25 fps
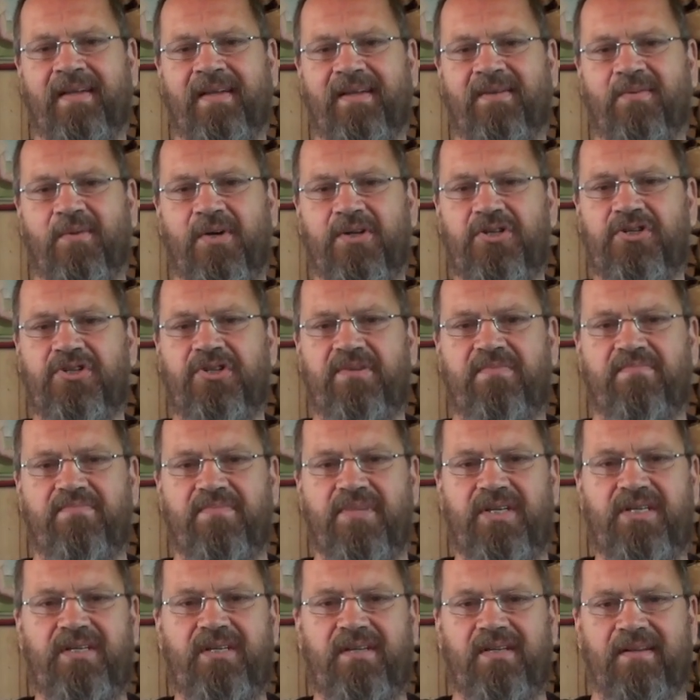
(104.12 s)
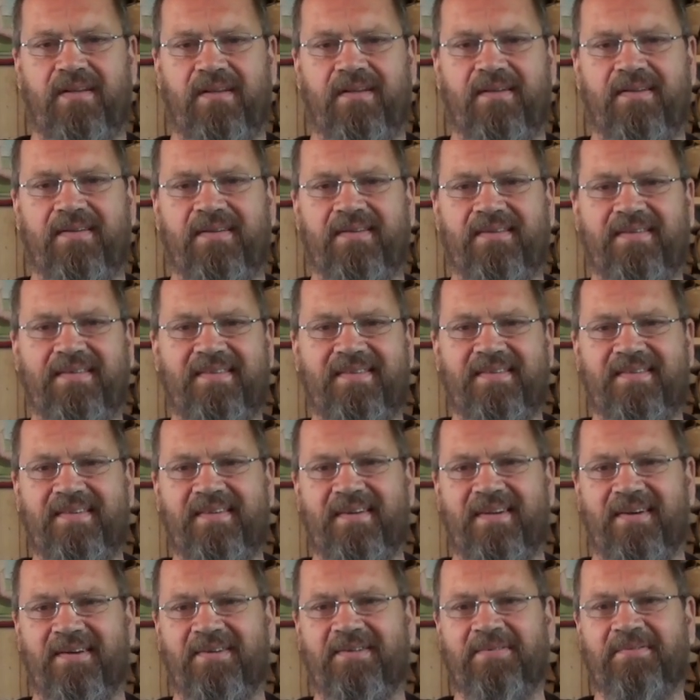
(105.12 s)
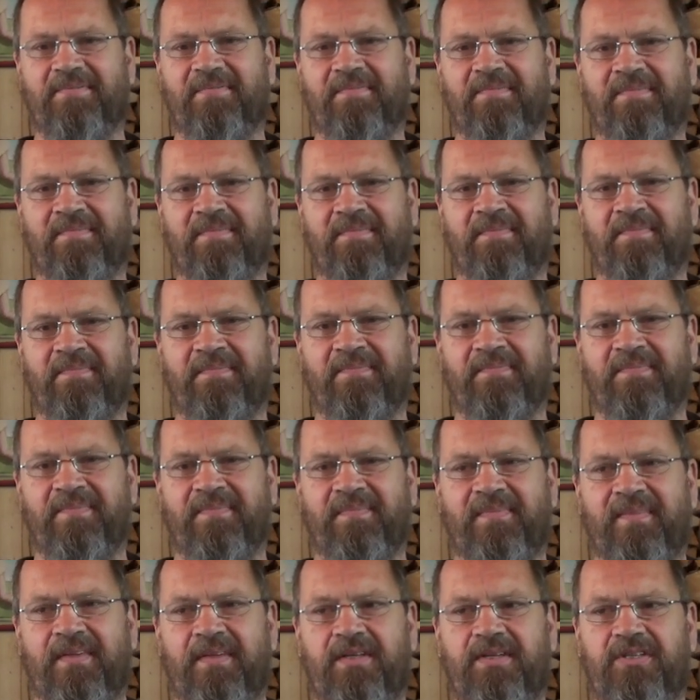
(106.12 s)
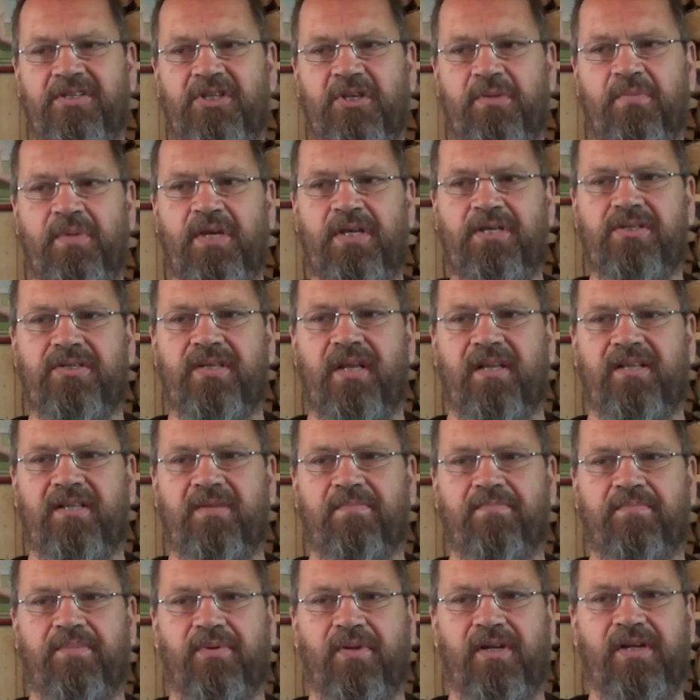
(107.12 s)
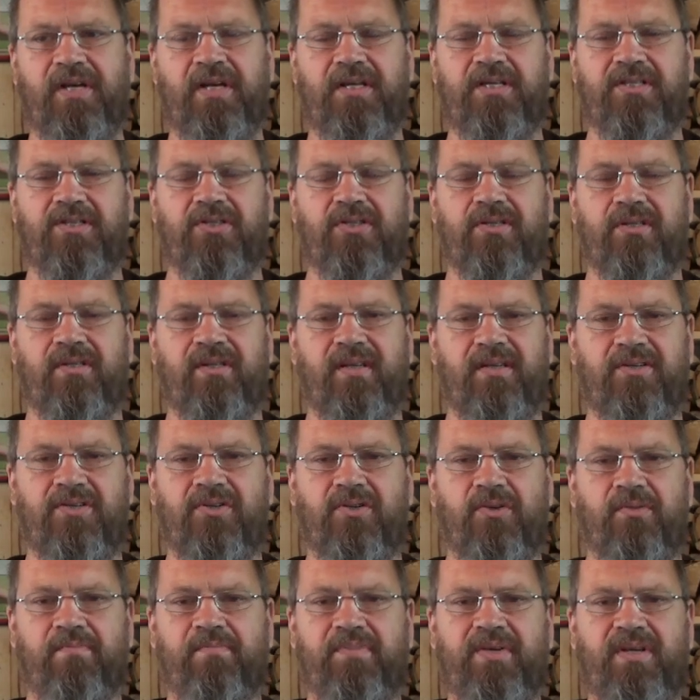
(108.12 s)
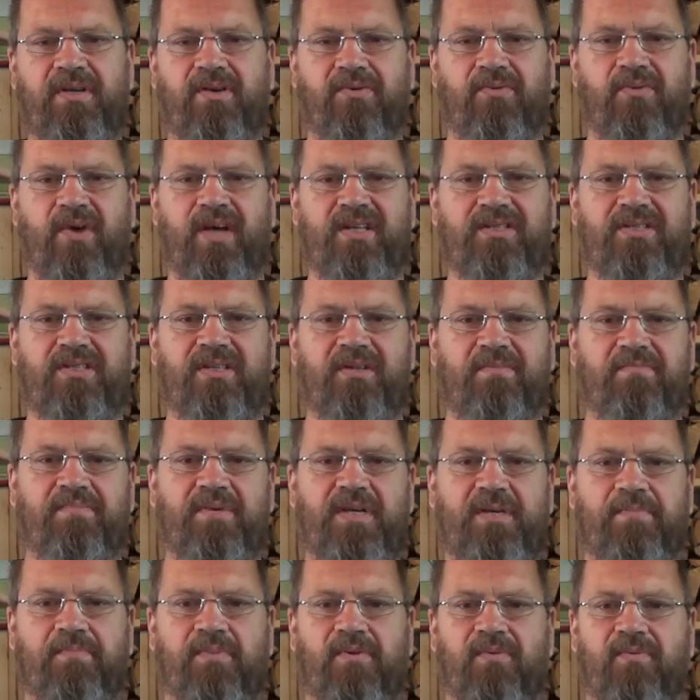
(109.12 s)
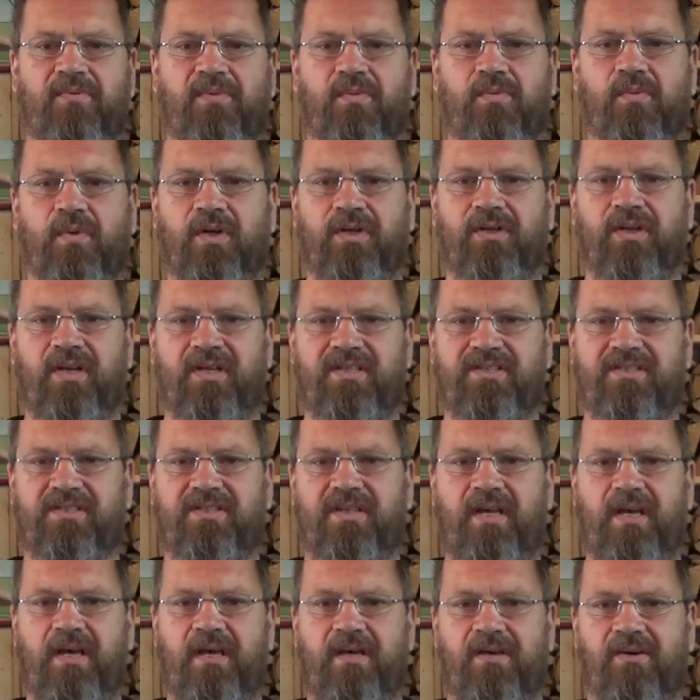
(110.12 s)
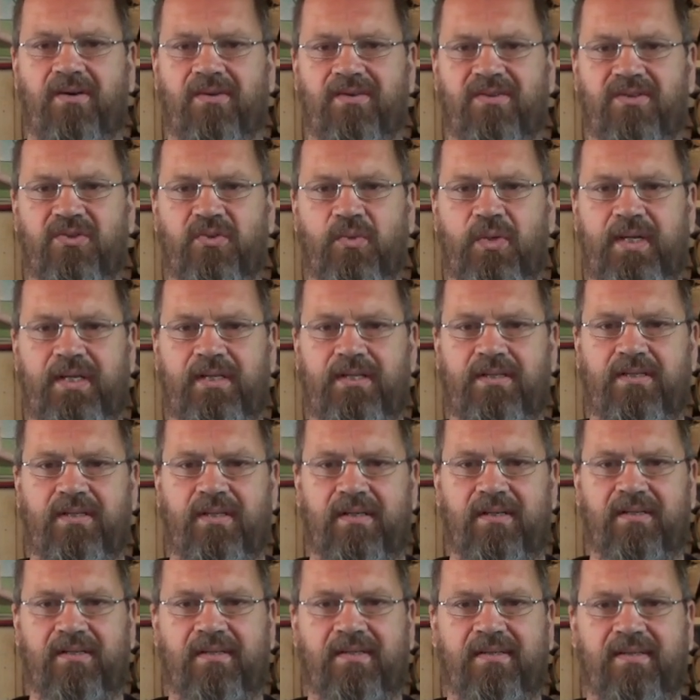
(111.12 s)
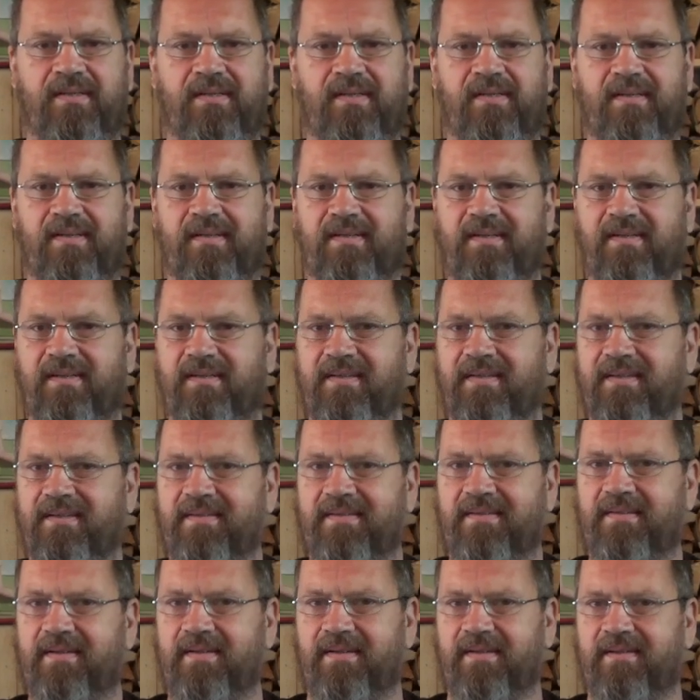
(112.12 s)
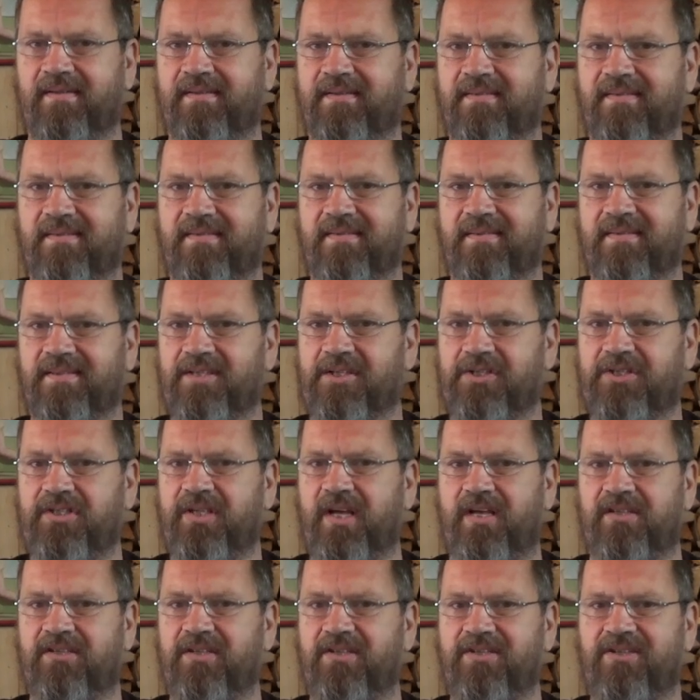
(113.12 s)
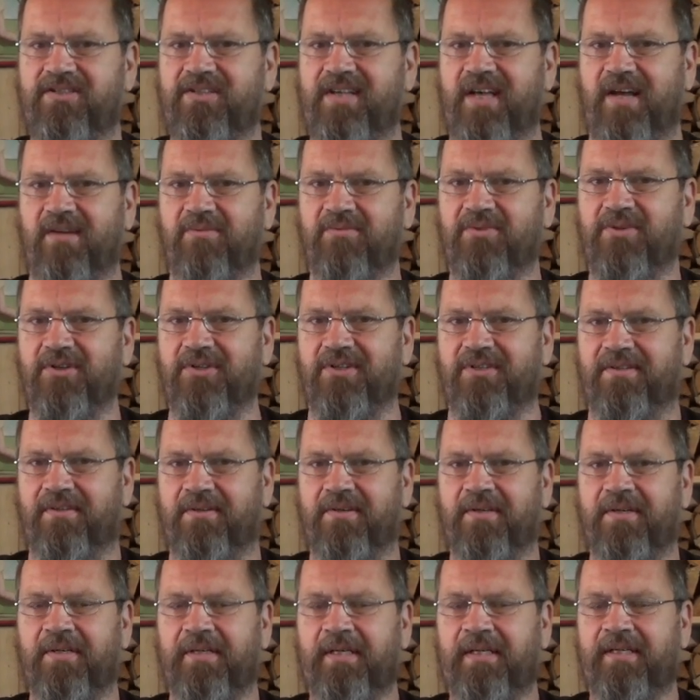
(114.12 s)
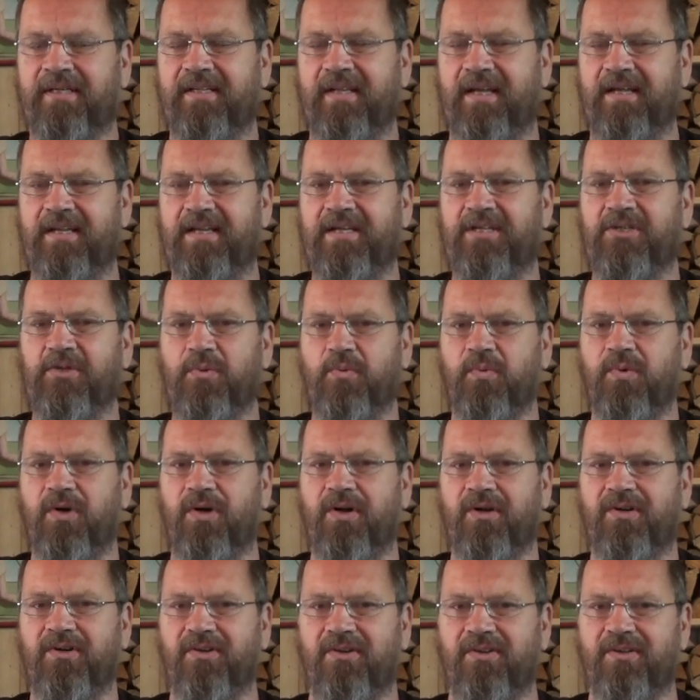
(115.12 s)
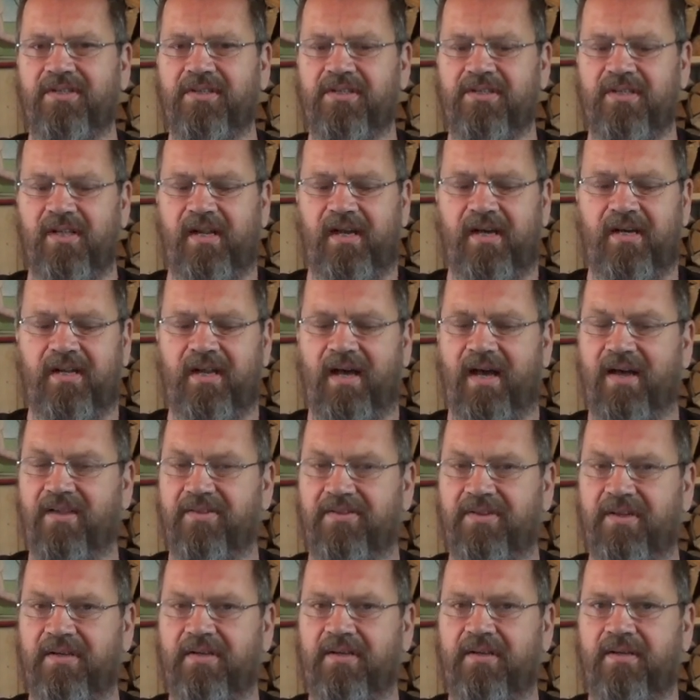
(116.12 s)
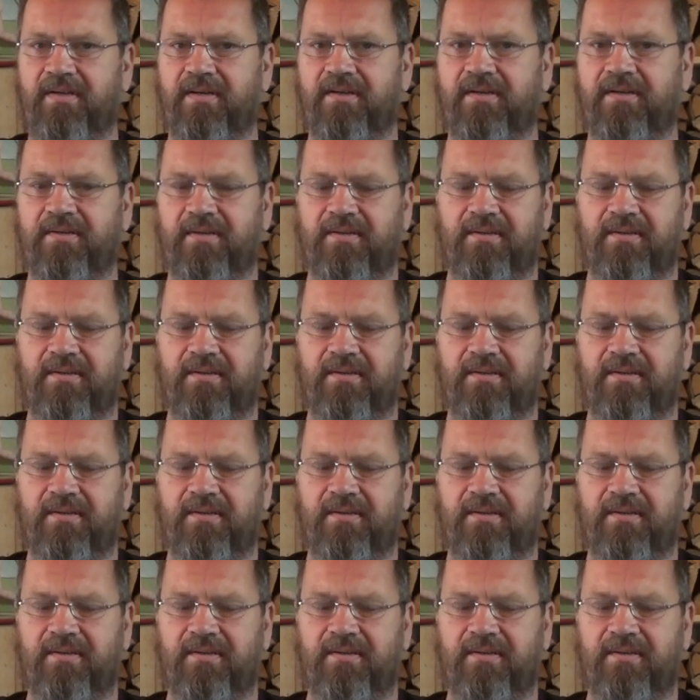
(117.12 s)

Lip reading: What does she mean? You know? She means that the police, they shouldn't be arresting people for what they say on Twitter. You know? This doesn't sound good. They need to work on this lady. I think,